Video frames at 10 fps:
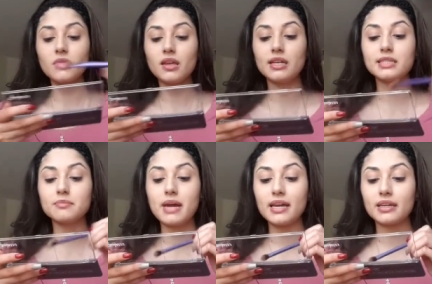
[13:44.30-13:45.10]
That's
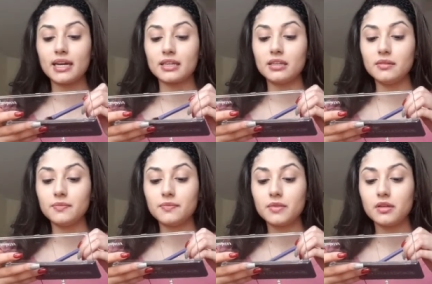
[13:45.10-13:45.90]
Matte Khaki.
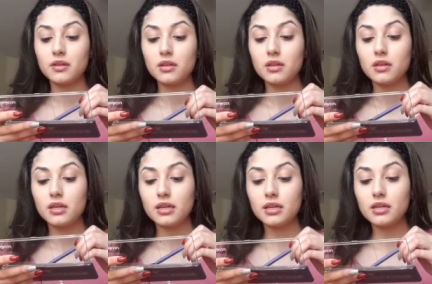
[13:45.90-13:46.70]

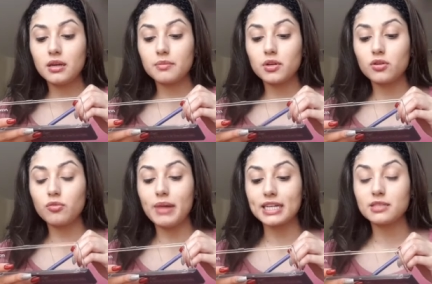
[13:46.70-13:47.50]
And I'm going to go
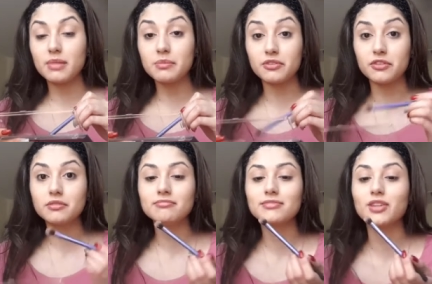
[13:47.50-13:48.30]
back to my mirror
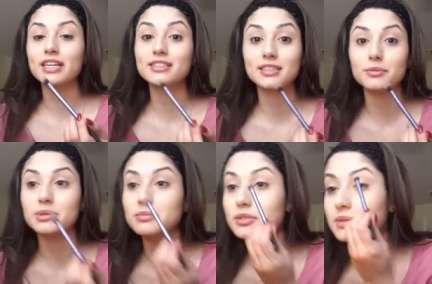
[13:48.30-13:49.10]
so I can see what
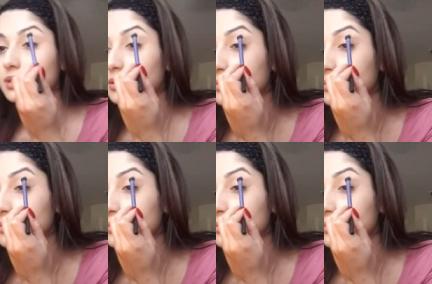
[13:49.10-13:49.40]
I'm doing.